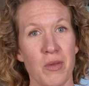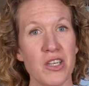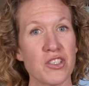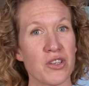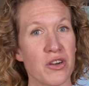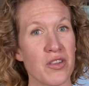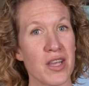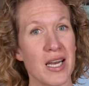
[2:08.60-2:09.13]
Be
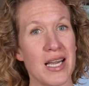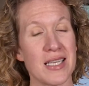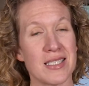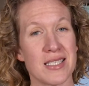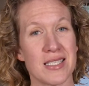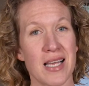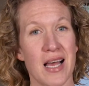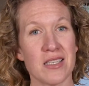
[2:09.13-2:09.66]
sure that it's
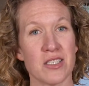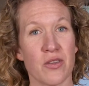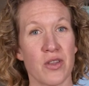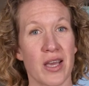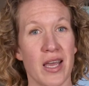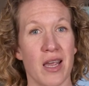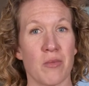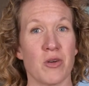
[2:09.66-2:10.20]
set so the
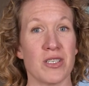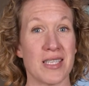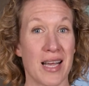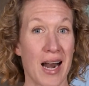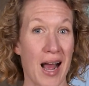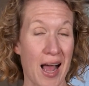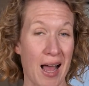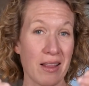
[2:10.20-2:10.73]
camera is
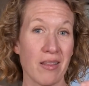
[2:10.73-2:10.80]
at eye